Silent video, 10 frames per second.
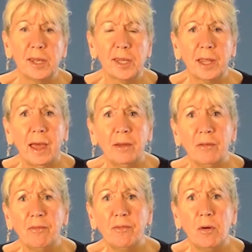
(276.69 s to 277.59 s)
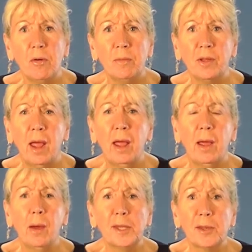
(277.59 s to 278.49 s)
It's kind of formed
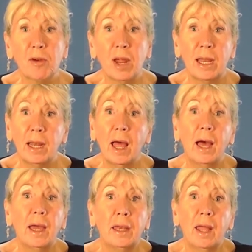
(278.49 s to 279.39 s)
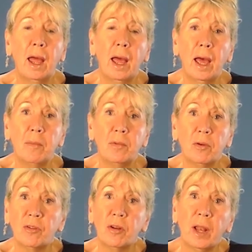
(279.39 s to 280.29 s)
a straight line,
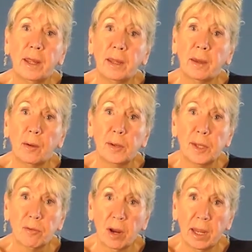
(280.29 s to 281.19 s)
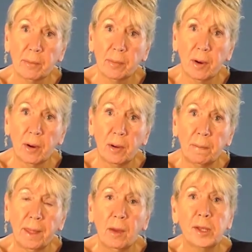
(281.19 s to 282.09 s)
not unlike a straight bar.